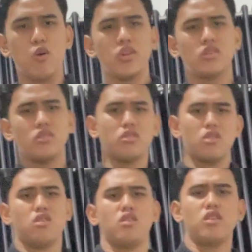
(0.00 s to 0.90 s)
point,
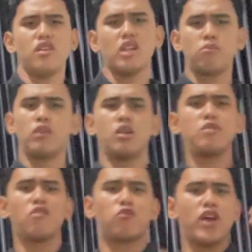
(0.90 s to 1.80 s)
you're not gonna
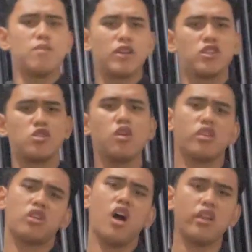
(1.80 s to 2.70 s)
be afraid because you
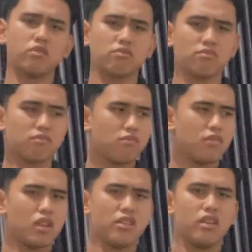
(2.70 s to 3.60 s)
got caught.
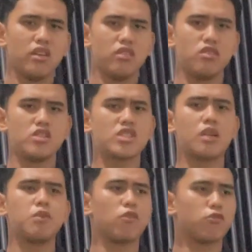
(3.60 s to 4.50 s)
You're just
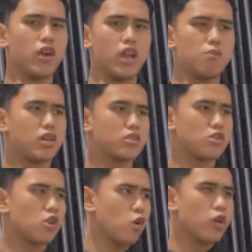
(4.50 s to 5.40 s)
gonna be afraid because
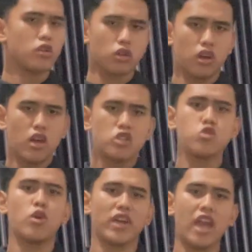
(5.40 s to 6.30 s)
you're going
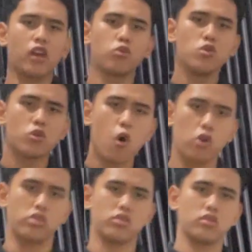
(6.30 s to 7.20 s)
to a kangaroo
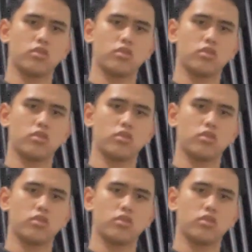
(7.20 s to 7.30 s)
court.